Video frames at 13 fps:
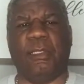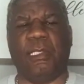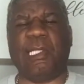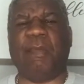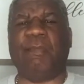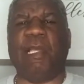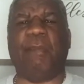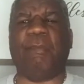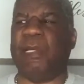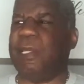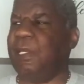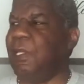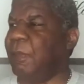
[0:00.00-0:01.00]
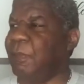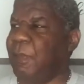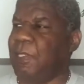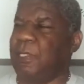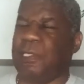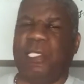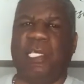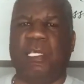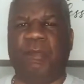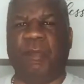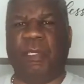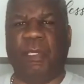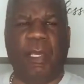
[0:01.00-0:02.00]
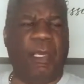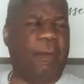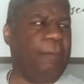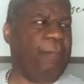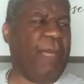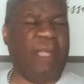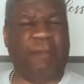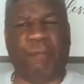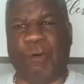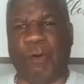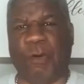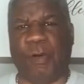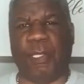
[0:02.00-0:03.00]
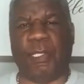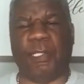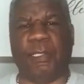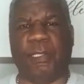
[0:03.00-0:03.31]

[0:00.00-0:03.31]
Save that money up, get the TV, pay for it.